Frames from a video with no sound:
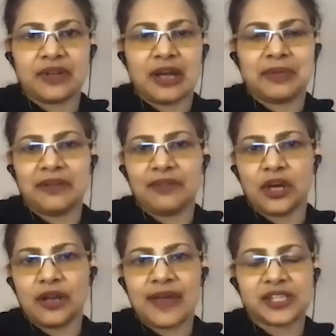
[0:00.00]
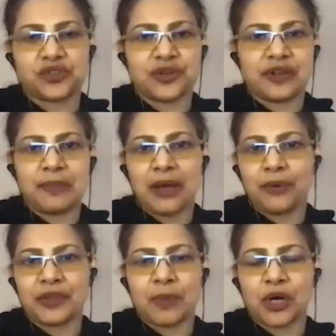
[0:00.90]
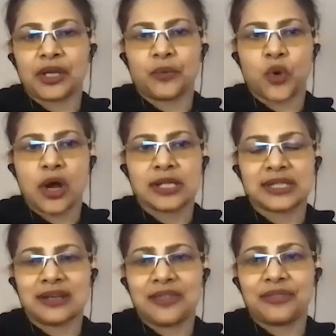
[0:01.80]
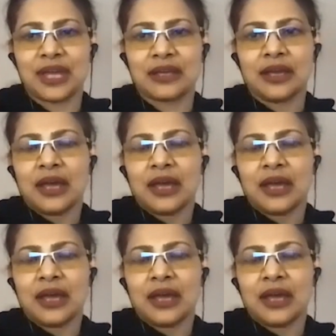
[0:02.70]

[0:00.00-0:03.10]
I believe a lot of that's driven by what the market wants and I think